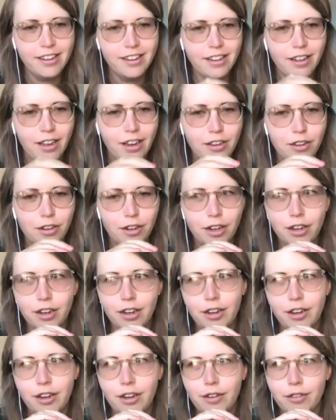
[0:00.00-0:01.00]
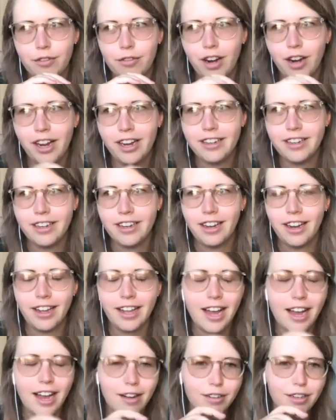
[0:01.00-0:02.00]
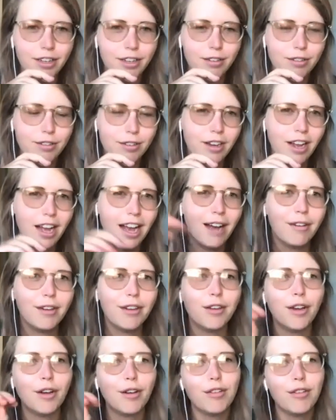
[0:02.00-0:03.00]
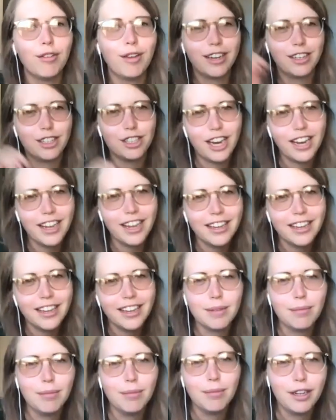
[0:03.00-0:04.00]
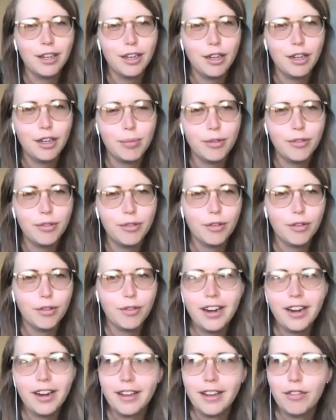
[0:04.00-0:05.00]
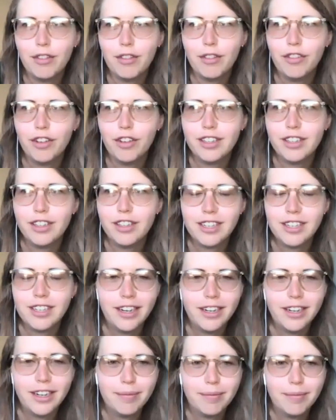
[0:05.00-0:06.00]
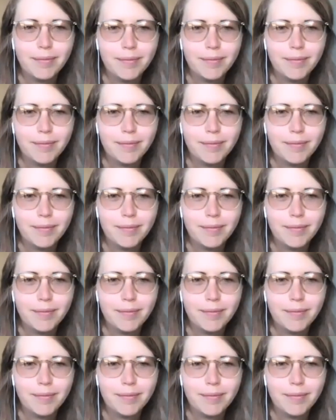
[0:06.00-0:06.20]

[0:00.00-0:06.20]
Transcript: and you're gonna ride it. Like how do you go through like checking something new before riding it for the first time?